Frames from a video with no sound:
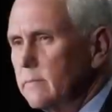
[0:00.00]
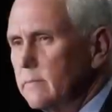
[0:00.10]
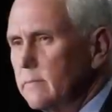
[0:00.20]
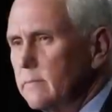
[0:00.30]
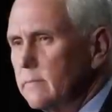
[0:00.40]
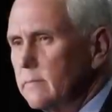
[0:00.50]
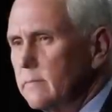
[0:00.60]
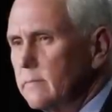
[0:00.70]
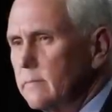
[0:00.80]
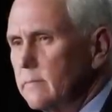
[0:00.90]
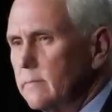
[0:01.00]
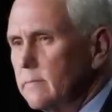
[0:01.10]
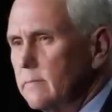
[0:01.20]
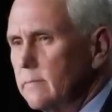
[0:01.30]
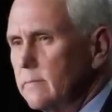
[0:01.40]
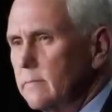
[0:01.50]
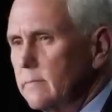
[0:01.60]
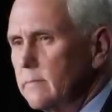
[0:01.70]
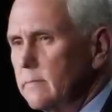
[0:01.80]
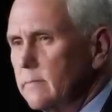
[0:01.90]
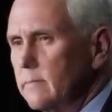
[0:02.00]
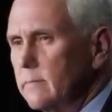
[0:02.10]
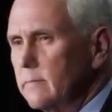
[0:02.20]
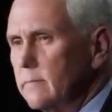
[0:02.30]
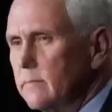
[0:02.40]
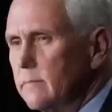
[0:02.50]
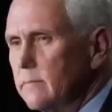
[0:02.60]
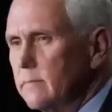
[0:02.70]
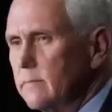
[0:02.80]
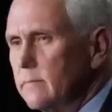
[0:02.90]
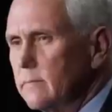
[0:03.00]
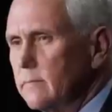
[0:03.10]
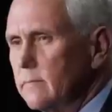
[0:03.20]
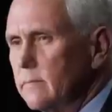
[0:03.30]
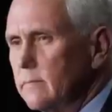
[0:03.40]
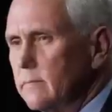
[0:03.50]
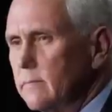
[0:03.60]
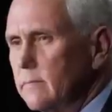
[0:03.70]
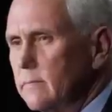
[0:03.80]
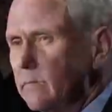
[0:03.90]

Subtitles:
(silent)